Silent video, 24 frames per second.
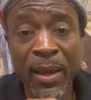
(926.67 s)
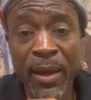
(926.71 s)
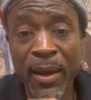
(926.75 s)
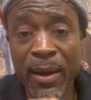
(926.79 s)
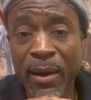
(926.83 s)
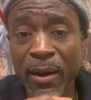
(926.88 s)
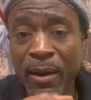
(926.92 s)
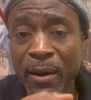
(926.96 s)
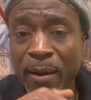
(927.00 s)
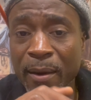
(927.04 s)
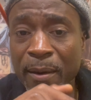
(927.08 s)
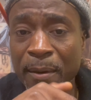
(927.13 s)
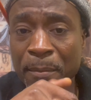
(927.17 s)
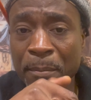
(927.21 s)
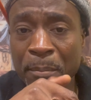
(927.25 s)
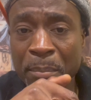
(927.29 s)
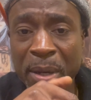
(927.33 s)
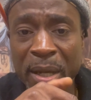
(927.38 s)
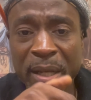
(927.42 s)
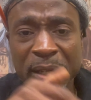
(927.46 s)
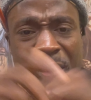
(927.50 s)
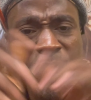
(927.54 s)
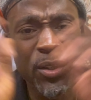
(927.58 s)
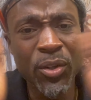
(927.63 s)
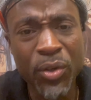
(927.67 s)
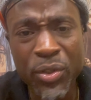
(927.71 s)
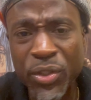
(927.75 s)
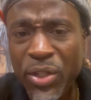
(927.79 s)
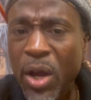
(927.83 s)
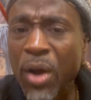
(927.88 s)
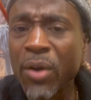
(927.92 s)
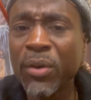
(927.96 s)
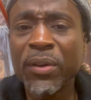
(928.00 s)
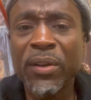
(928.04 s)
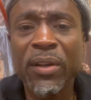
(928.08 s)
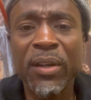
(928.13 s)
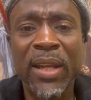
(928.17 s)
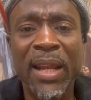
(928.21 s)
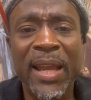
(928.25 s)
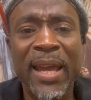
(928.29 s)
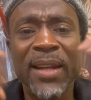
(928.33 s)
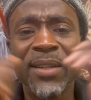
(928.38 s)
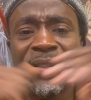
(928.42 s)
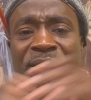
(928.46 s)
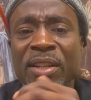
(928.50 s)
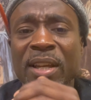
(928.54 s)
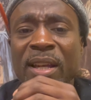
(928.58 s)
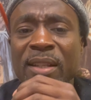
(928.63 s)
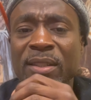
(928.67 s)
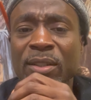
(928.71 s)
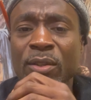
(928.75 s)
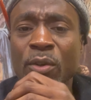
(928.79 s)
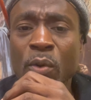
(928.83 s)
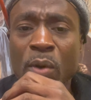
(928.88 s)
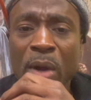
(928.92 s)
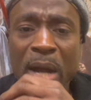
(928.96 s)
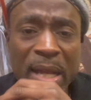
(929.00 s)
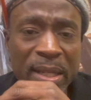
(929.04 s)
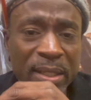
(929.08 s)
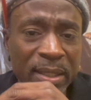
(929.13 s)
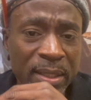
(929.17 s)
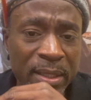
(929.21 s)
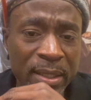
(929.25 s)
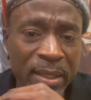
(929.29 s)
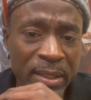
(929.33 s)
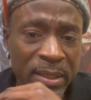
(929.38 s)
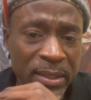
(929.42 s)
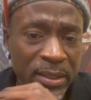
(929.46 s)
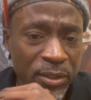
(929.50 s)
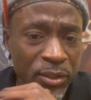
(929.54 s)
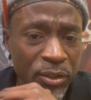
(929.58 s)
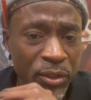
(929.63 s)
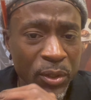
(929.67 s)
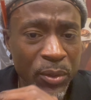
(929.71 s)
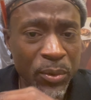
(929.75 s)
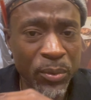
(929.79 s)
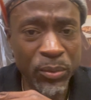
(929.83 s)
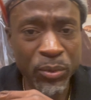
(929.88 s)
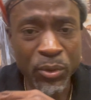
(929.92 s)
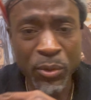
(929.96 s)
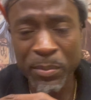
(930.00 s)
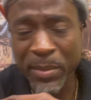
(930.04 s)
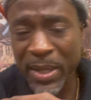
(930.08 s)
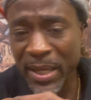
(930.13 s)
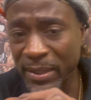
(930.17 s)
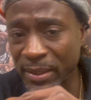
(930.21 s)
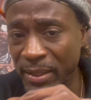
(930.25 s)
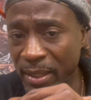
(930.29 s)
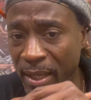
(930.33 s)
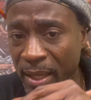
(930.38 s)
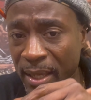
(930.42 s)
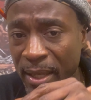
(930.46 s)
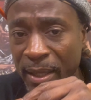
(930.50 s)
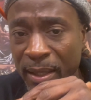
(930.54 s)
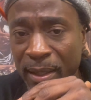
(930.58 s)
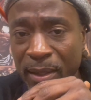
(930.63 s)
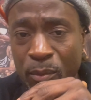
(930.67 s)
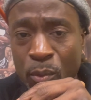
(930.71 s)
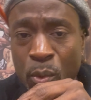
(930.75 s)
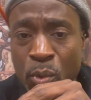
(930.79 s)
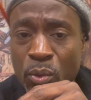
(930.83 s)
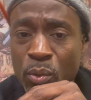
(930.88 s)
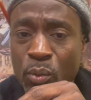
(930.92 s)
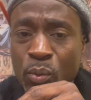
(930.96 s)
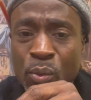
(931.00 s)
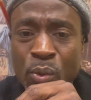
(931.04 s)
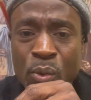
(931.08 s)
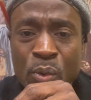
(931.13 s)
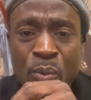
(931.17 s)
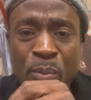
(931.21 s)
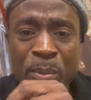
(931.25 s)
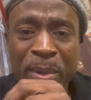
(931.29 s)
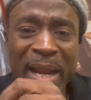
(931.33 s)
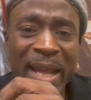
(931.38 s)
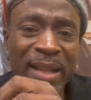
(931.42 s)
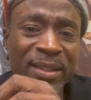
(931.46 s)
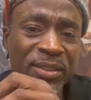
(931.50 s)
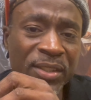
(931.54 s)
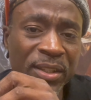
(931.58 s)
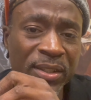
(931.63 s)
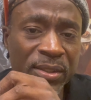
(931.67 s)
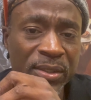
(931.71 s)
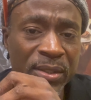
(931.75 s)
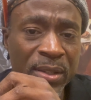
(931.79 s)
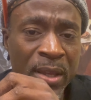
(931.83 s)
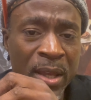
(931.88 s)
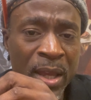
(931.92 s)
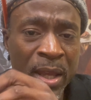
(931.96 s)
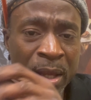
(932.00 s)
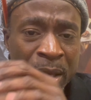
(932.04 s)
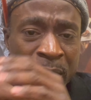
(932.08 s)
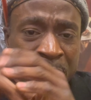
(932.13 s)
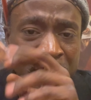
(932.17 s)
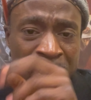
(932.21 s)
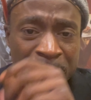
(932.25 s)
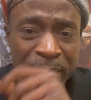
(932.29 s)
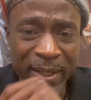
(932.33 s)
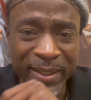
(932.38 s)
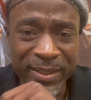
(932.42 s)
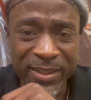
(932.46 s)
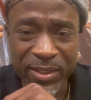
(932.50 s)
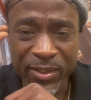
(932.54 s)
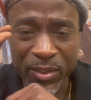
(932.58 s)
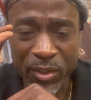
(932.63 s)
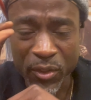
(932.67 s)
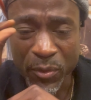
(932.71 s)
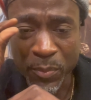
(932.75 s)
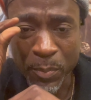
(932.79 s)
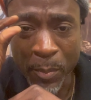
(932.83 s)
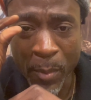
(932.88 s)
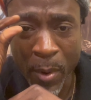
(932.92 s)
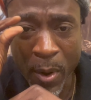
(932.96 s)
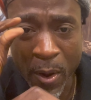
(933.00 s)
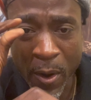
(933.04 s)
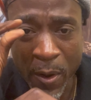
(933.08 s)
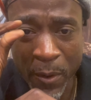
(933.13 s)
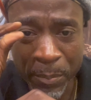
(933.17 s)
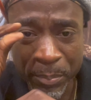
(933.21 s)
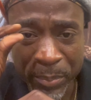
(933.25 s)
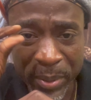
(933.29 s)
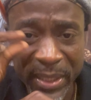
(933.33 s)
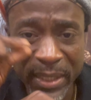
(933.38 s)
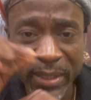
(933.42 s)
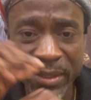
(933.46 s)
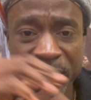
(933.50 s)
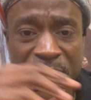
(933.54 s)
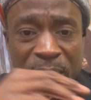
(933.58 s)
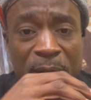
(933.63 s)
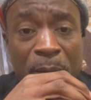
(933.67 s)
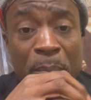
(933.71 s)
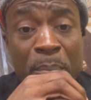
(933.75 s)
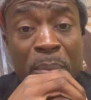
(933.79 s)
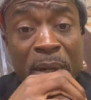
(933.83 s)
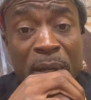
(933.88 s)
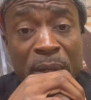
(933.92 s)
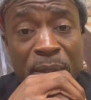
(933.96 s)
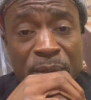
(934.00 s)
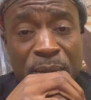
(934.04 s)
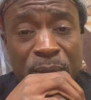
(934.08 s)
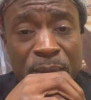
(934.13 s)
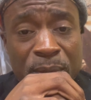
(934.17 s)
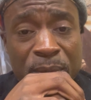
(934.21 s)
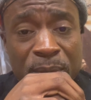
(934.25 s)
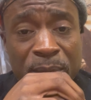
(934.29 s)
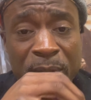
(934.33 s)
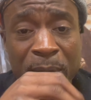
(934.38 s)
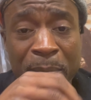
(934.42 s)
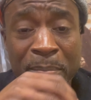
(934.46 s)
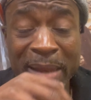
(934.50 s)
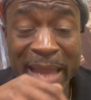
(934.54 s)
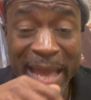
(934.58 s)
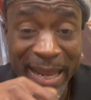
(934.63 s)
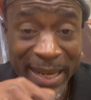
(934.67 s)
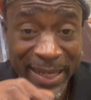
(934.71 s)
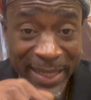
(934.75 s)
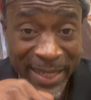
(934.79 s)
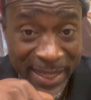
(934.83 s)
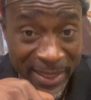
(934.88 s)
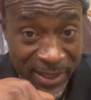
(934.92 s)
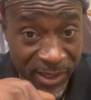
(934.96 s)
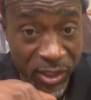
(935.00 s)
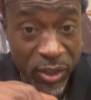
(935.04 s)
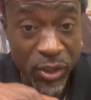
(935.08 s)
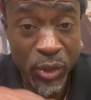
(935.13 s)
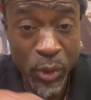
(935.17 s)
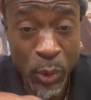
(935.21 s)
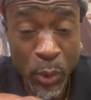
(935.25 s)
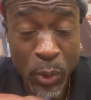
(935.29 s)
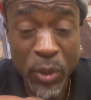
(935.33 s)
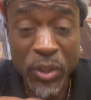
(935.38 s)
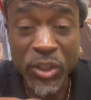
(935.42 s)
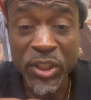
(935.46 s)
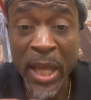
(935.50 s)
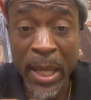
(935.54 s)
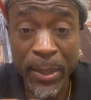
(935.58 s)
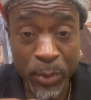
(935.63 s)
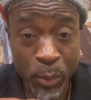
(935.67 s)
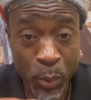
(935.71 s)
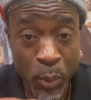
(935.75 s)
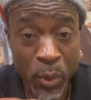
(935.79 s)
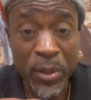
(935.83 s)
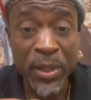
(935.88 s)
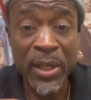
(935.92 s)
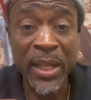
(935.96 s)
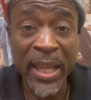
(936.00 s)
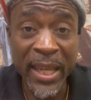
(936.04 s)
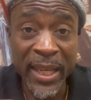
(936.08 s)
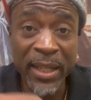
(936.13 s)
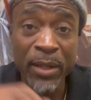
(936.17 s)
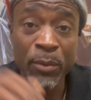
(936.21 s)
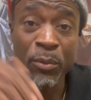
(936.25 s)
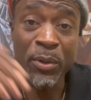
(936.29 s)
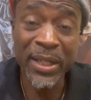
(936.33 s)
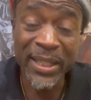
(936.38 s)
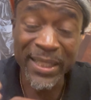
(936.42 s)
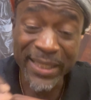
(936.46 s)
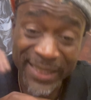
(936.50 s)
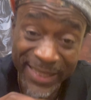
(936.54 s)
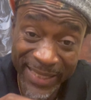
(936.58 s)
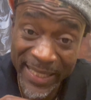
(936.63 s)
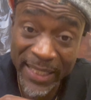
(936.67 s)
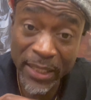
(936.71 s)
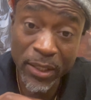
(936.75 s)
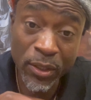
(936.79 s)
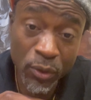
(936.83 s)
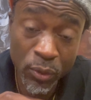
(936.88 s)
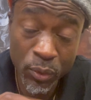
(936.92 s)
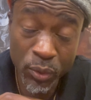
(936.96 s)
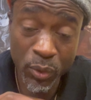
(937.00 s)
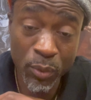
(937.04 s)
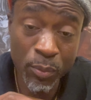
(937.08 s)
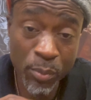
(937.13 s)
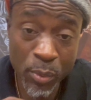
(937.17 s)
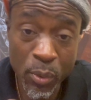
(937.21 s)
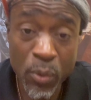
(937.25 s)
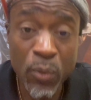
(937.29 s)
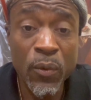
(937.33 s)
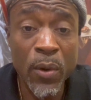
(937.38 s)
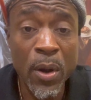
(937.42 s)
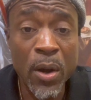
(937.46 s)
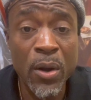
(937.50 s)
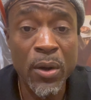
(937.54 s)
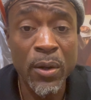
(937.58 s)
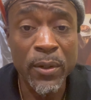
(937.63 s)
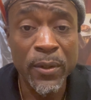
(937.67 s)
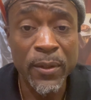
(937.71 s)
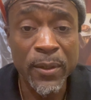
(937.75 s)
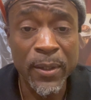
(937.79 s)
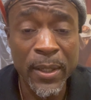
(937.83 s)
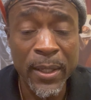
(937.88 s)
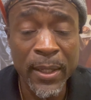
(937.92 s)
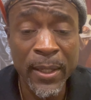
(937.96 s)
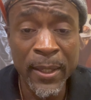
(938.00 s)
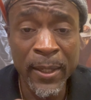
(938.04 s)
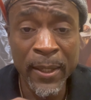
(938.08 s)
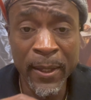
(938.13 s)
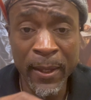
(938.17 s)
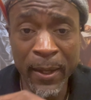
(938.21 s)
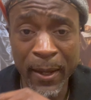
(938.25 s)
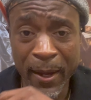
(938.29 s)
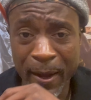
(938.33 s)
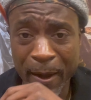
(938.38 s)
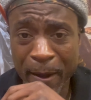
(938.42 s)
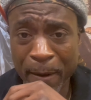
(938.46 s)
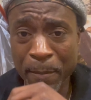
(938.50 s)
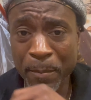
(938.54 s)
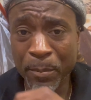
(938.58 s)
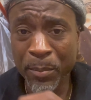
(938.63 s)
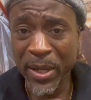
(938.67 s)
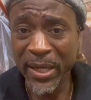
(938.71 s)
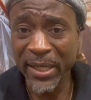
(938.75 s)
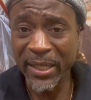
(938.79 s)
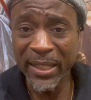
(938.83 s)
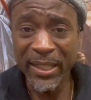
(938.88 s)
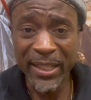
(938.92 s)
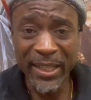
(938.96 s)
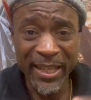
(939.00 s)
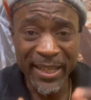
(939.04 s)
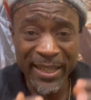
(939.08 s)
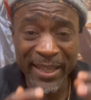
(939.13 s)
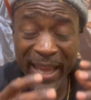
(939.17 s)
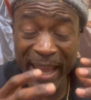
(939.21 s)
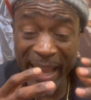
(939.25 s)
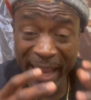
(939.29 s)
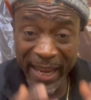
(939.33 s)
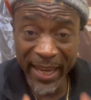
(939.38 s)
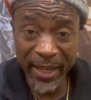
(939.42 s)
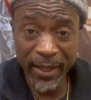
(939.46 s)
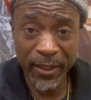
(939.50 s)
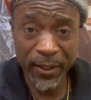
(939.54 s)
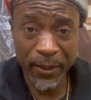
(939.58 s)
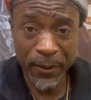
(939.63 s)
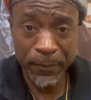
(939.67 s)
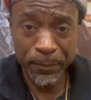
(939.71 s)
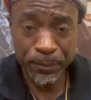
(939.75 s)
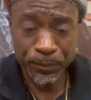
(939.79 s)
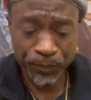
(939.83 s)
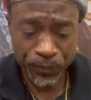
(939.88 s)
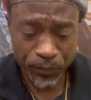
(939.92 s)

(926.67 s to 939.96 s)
Um, but, you know, it's all good. I got a chance to go out there, you know, do my thing and woo woo. But that's just, that's just a small piece of the puzzle. The Black Legacy Tour, Stop the War in Haiti, will continue to move on. Um, but in Haiti,